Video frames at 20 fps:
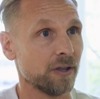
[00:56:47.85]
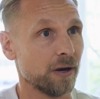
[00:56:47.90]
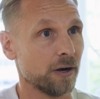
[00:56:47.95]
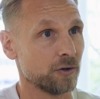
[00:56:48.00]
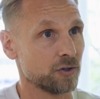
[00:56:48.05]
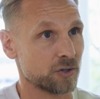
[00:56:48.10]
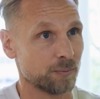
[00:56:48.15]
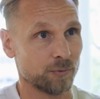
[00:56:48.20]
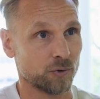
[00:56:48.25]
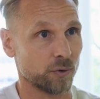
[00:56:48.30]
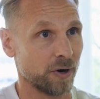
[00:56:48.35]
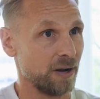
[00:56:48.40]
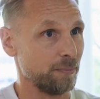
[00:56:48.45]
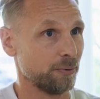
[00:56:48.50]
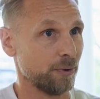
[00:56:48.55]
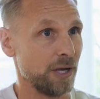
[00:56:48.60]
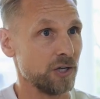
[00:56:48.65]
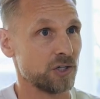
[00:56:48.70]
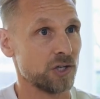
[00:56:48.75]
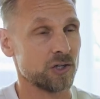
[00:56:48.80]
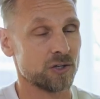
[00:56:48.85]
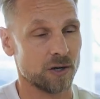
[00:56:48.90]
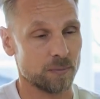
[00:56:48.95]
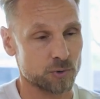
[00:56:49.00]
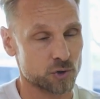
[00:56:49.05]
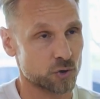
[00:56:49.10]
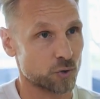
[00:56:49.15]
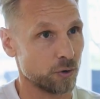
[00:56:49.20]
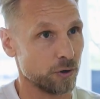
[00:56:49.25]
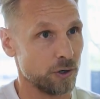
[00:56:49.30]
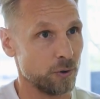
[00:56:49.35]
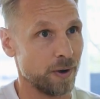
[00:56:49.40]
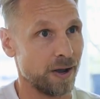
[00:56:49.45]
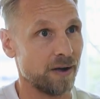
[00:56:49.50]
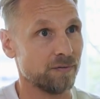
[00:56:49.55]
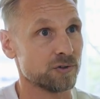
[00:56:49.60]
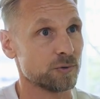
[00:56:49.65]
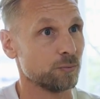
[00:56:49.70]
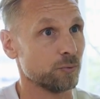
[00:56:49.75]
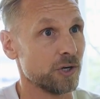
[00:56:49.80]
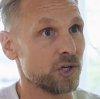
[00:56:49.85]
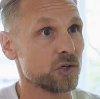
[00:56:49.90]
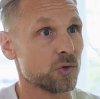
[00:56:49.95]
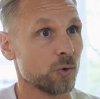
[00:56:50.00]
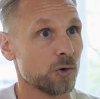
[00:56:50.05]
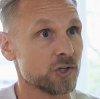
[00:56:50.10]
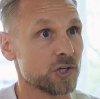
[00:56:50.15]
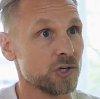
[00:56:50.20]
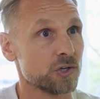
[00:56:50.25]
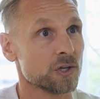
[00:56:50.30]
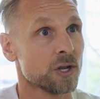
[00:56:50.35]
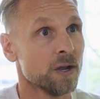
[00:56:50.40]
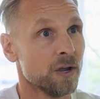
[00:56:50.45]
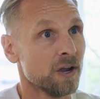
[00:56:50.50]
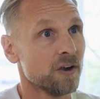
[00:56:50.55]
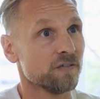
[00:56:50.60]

there and some great places and i'm sure you have some resources